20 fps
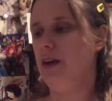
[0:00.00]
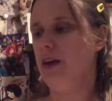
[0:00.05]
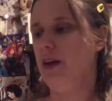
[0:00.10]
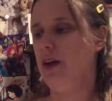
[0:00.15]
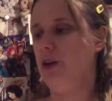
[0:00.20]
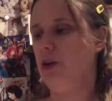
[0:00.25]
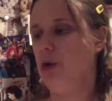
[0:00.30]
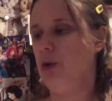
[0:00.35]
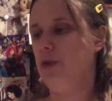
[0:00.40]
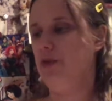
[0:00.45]

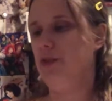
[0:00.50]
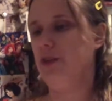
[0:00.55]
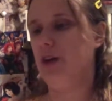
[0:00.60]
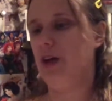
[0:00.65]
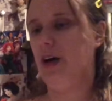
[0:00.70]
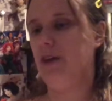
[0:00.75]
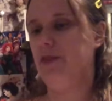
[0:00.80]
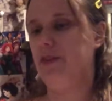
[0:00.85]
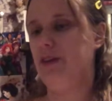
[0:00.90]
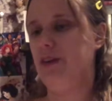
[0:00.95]
An
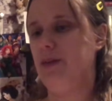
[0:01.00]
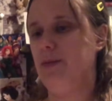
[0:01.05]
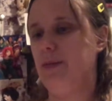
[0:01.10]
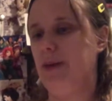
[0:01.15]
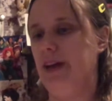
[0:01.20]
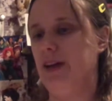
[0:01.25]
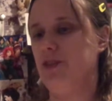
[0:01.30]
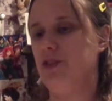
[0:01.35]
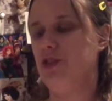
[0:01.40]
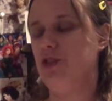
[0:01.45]
overconfident
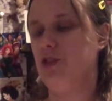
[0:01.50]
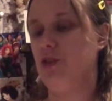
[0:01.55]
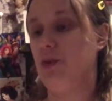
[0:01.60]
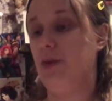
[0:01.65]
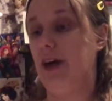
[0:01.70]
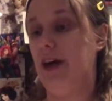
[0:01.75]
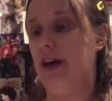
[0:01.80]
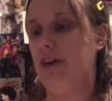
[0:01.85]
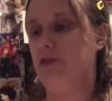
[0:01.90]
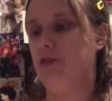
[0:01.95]
man stole
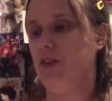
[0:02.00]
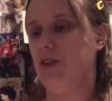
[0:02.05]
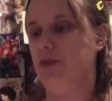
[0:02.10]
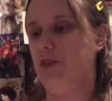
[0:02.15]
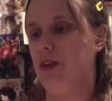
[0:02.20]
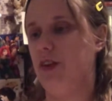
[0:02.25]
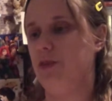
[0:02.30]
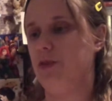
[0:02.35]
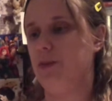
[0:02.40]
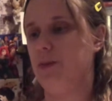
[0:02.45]

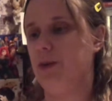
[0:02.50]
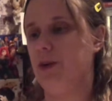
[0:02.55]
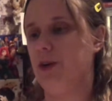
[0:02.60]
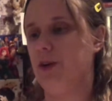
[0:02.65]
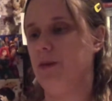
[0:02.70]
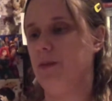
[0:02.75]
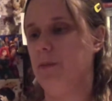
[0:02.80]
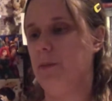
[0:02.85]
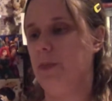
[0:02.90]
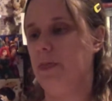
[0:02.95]
everything from
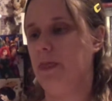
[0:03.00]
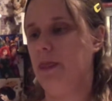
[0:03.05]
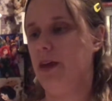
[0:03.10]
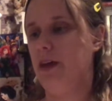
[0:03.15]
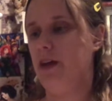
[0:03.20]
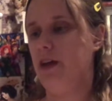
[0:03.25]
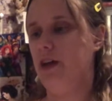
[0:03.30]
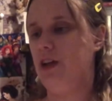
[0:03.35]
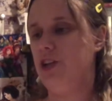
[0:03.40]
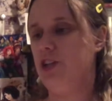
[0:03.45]
her.
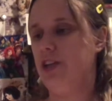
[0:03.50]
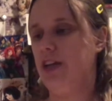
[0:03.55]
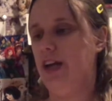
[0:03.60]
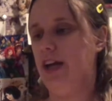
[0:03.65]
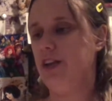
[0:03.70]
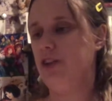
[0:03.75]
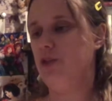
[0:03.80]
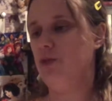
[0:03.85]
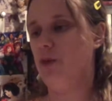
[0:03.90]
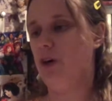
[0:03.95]
She
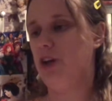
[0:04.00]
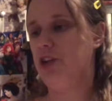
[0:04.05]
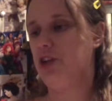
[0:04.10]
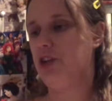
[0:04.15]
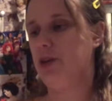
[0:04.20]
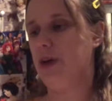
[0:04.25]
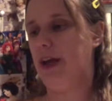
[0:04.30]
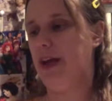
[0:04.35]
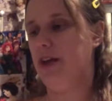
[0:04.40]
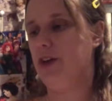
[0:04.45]
had to watch
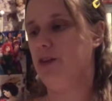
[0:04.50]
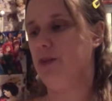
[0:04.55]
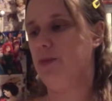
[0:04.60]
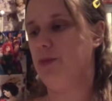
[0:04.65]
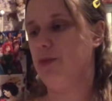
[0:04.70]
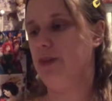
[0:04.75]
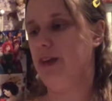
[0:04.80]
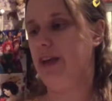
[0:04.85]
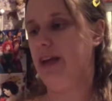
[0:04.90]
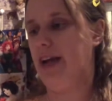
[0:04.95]
her anchor
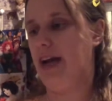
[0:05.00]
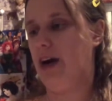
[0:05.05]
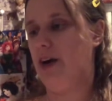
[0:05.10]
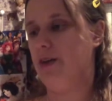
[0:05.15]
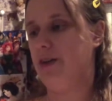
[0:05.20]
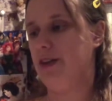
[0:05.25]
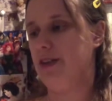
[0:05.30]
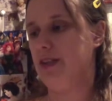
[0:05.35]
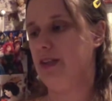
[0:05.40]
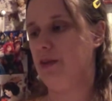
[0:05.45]
bleed
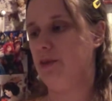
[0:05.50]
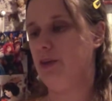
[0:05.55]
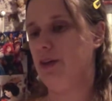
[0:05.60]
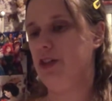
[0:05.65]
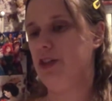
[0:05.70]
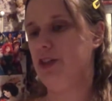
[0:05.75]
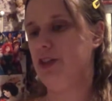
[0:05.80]
out as they rushed